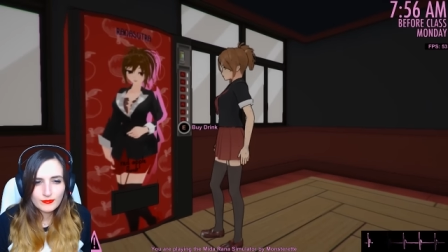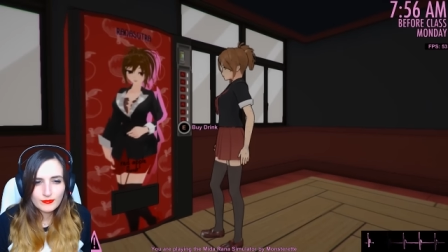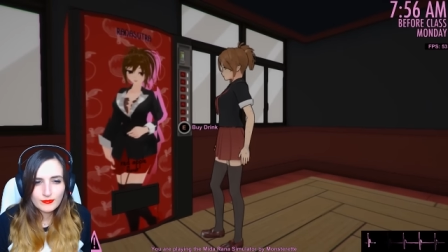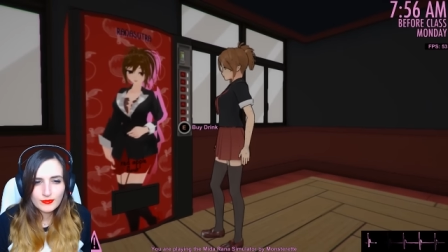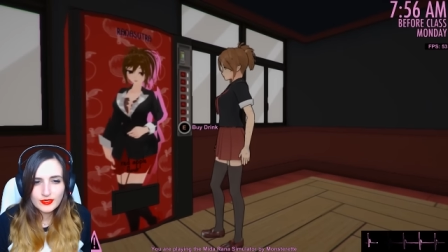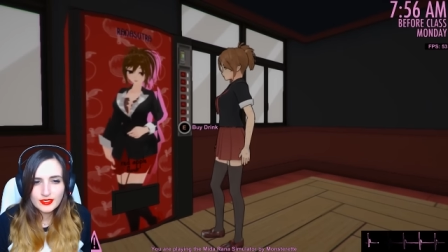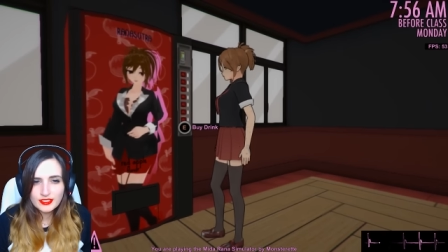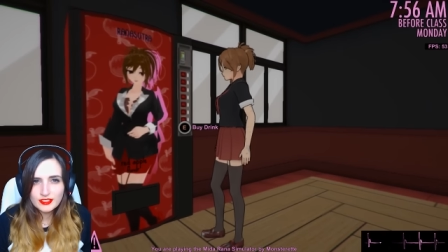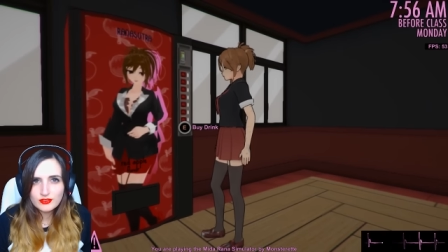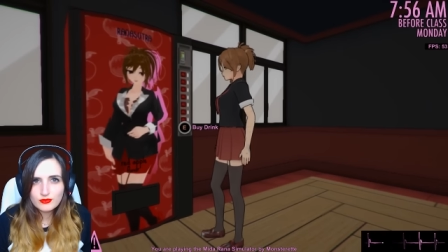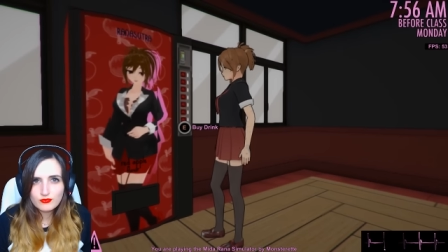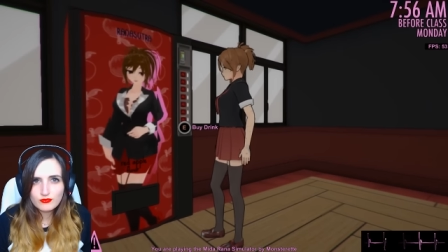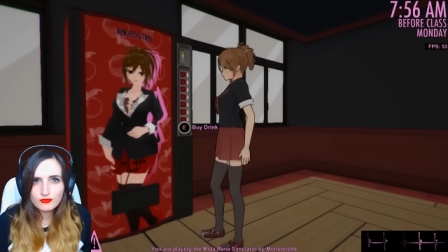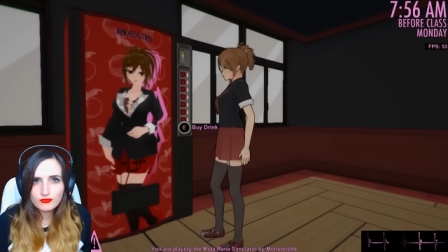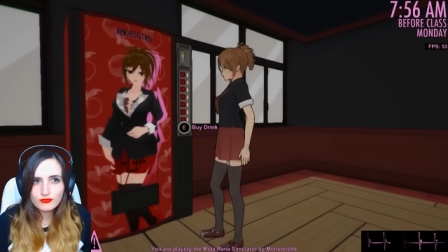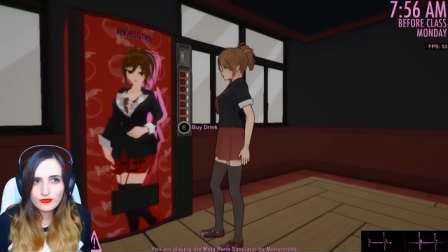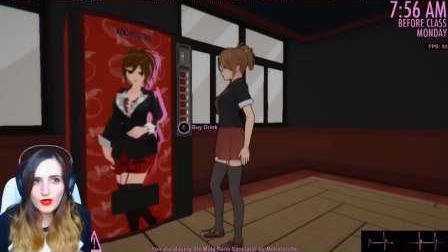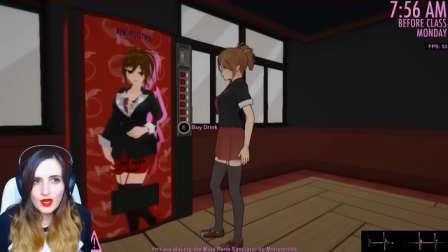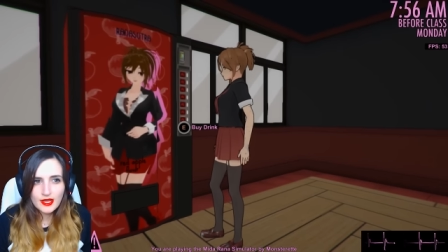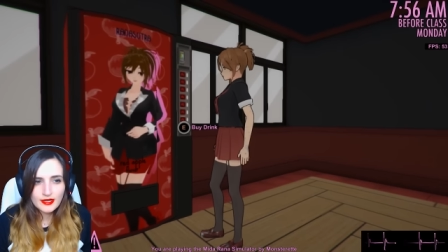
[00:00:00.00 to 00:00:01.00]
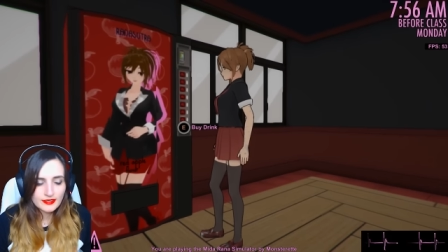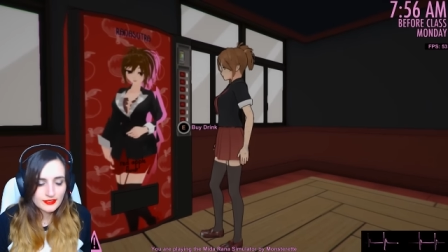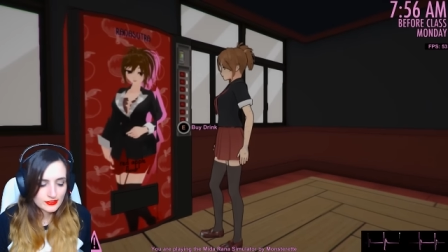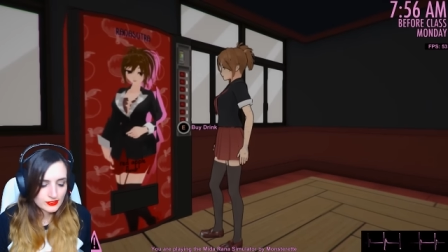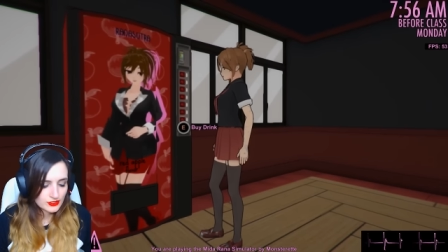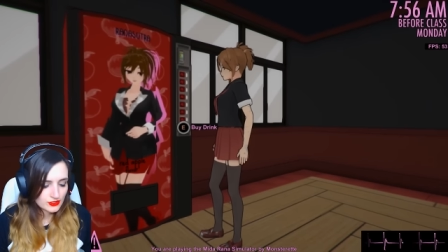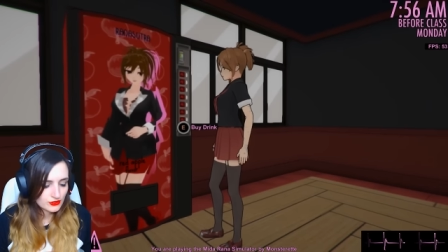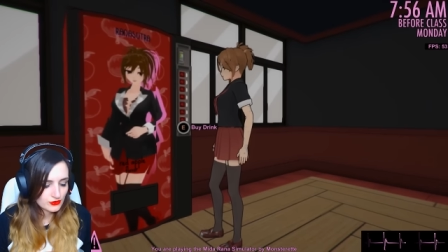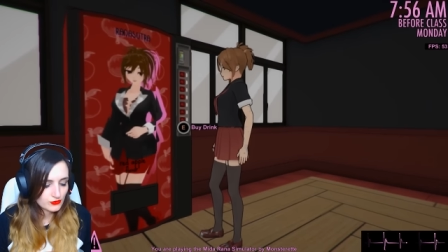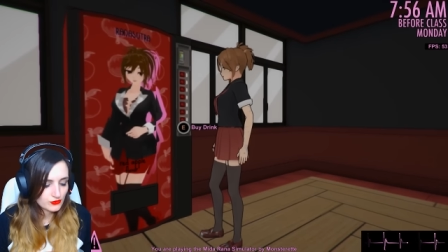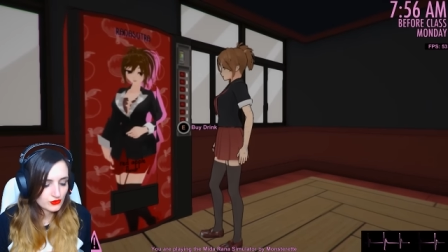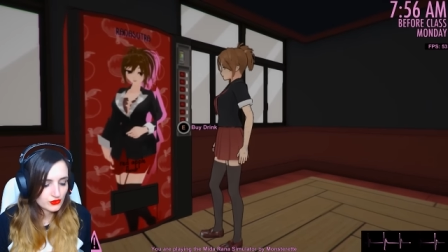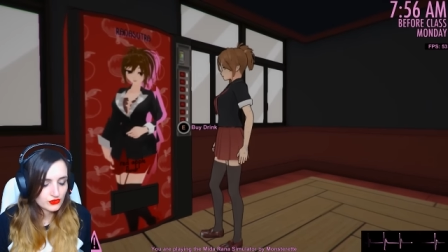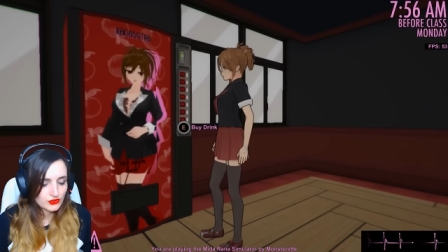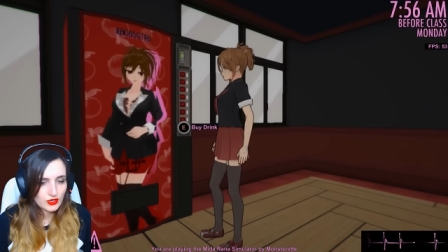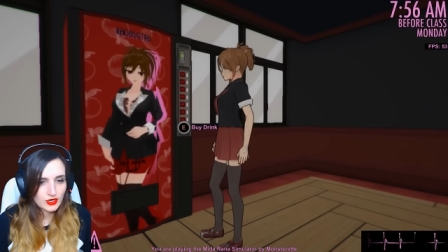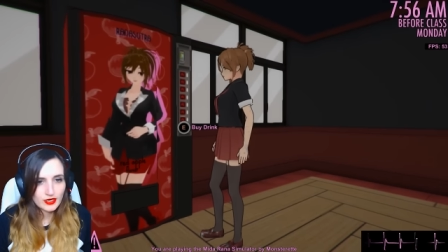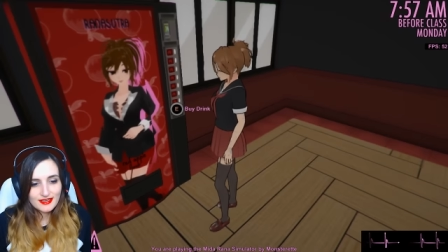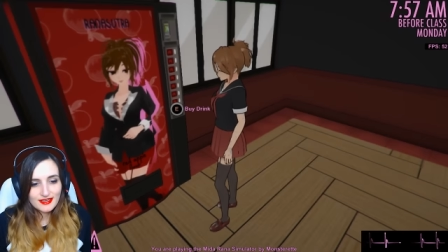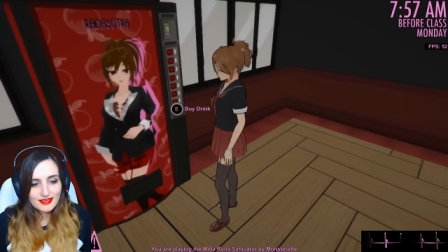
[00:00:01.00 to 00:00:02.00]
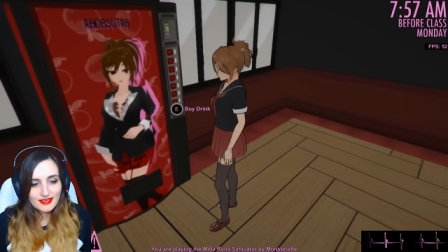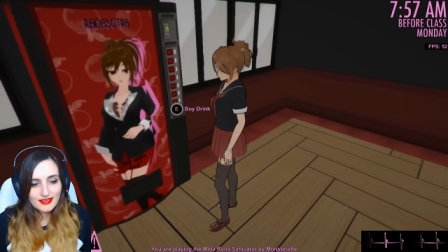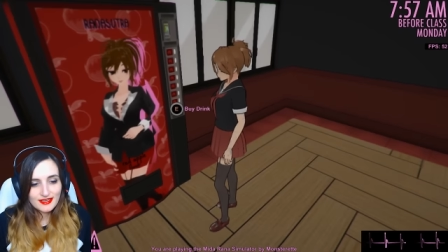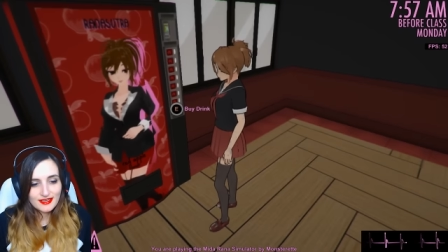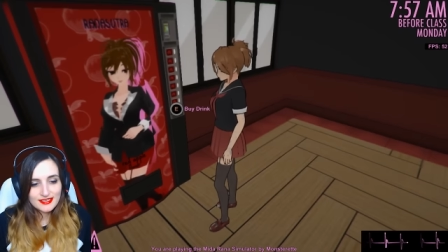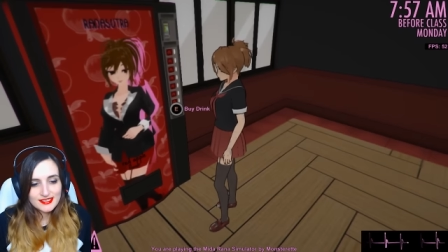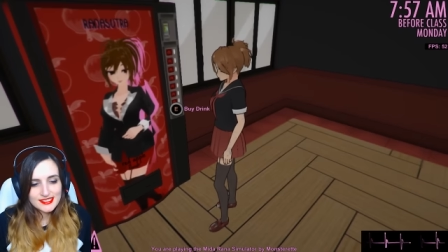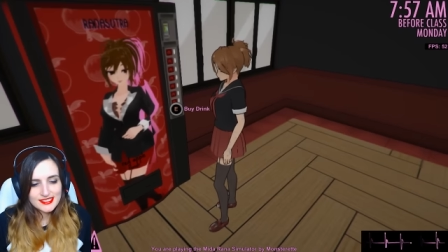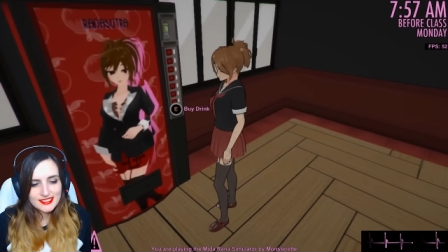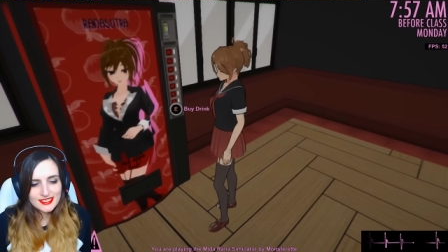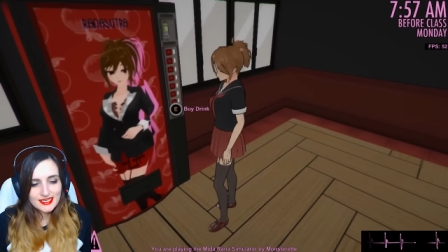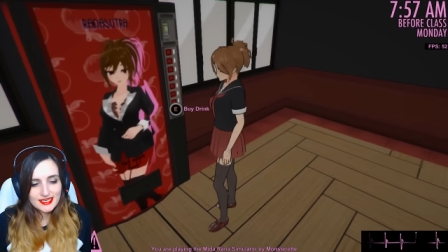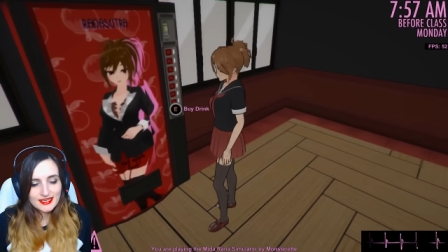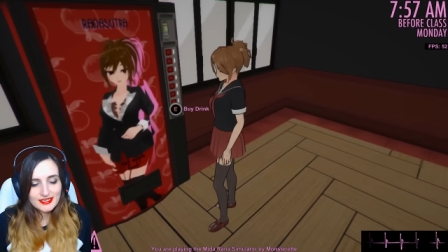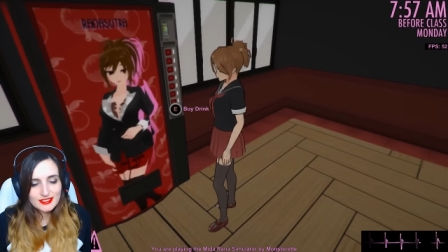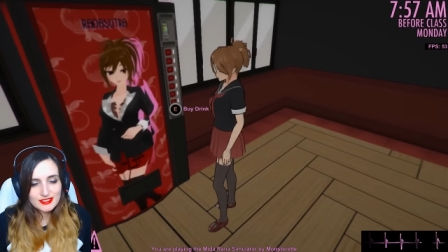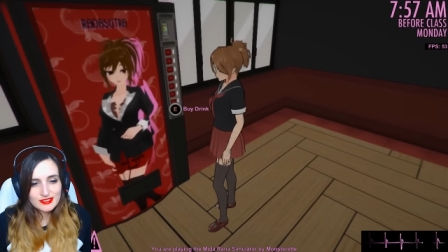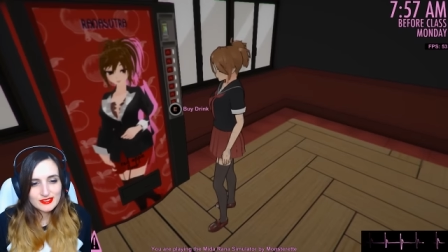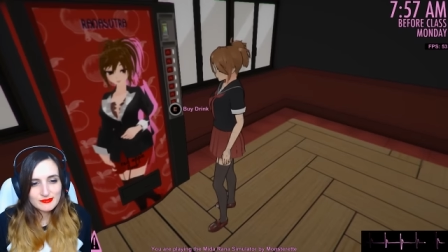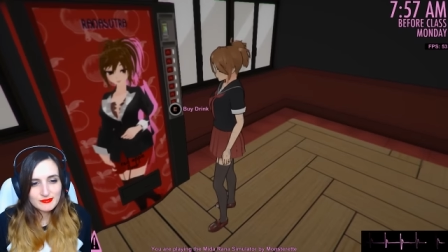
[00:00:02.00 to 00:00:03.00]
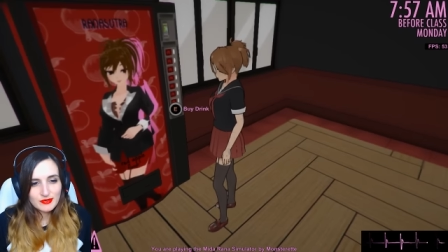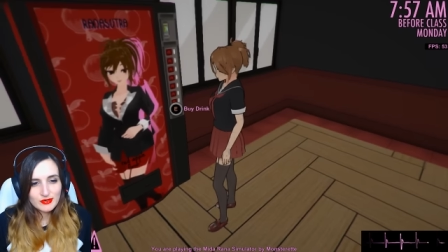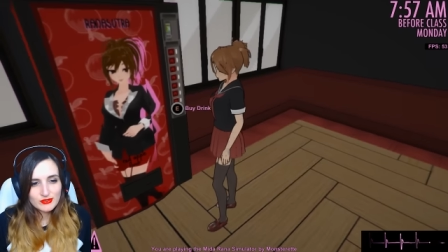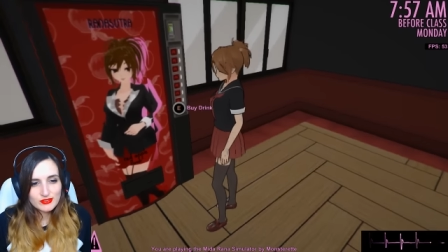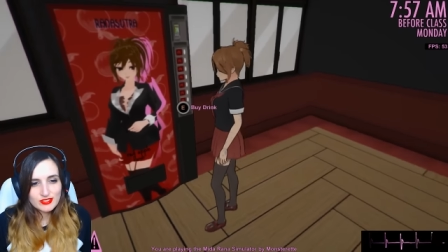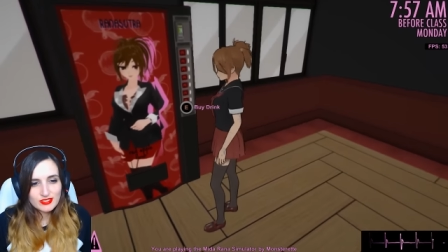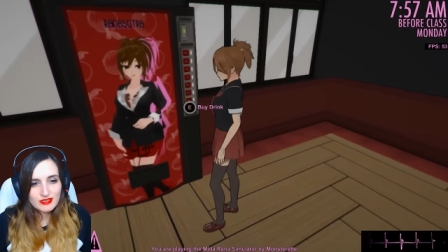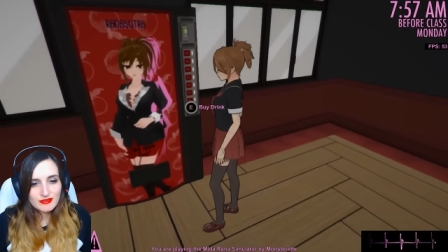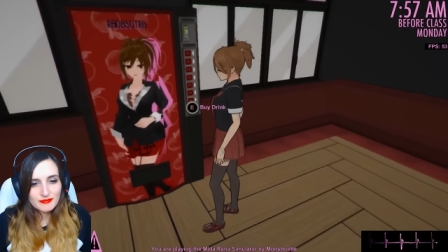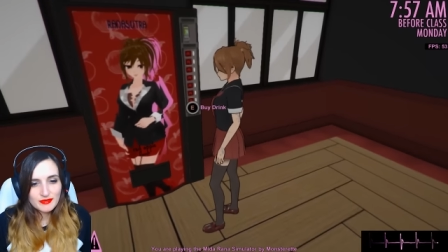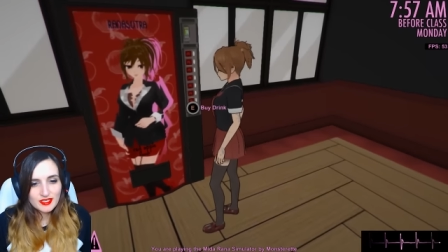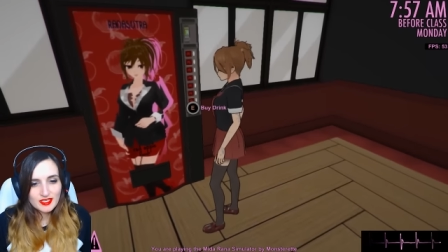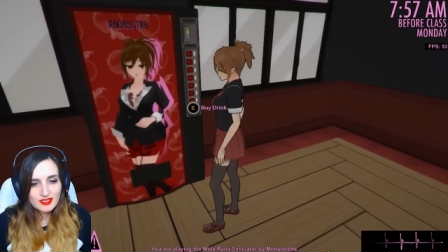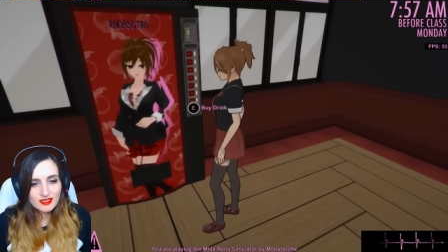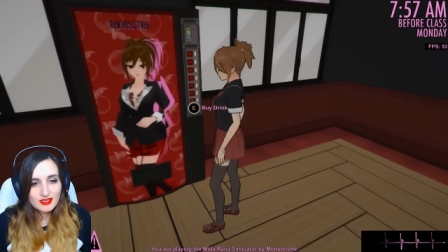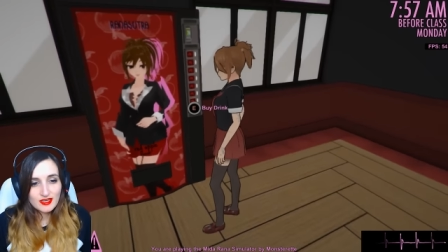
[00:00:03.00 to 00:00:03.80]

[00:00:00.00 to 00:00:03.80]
What is Rana Sutra? Is it supposed to be